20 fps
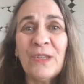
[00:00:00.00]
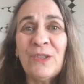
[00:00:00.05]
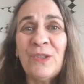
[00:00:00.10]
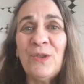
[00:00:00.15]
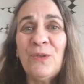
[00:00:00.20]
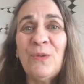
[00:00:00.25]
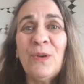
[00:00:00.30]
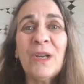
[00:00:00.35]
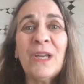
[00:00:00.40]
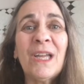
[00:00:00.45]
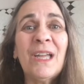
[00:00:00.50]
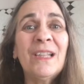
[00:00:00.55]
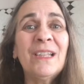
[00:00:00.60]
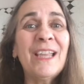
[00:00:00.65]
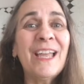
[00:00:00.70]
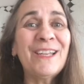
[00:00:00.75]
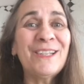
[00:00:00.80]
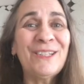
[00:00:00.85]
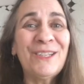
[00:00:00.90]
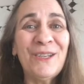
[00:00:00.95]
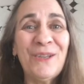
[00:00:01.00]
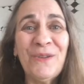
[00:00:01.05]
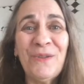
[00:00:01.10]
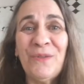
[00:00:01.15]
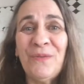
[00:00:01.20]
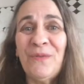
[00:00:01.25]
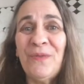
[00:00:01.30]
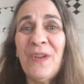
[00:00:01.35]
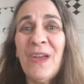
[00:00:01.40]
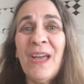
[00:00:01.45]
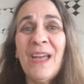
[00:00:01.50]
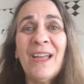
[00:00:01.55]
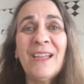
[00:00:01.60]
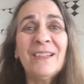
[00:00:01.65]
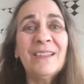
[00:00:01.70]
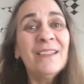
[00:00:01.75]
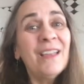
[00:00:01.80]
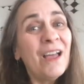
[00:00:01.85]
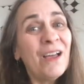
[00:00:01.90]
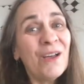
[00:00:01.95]
to a collective
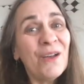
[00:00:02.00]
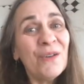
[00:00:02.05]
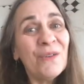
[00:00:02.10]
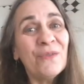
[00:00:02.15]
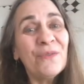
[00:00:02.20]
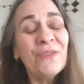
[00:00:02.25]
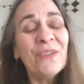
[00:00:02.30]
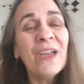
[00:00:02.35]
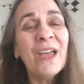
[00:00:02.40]
love?